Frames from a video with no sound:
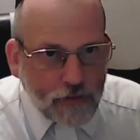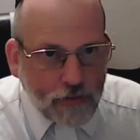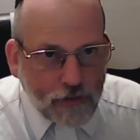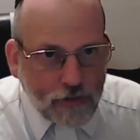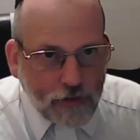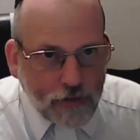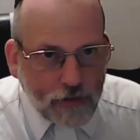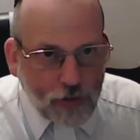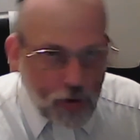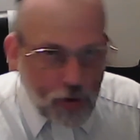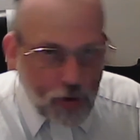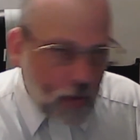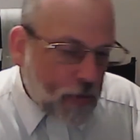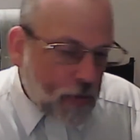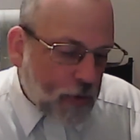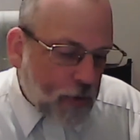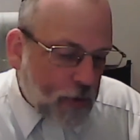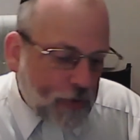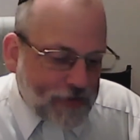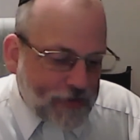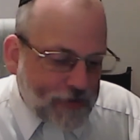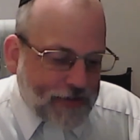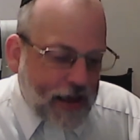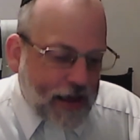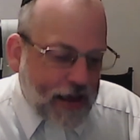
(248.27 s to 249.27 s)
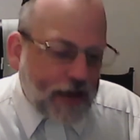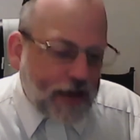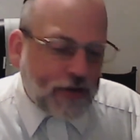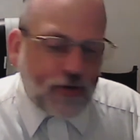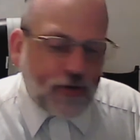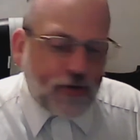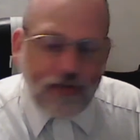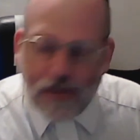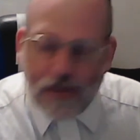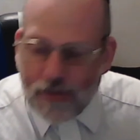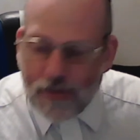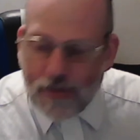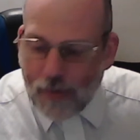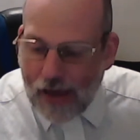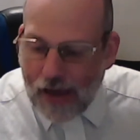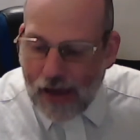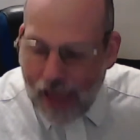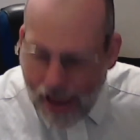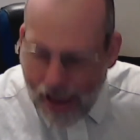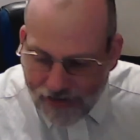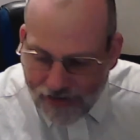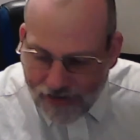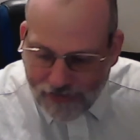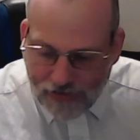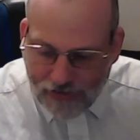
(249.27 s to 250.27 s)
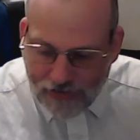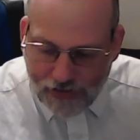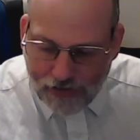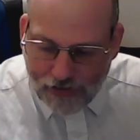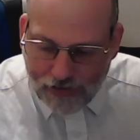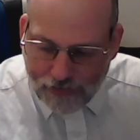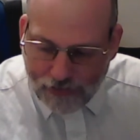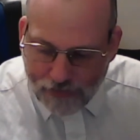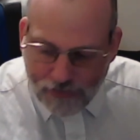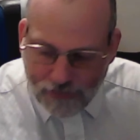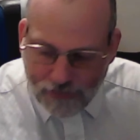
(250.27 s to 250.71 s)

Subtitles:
Normally we say you do something by accident,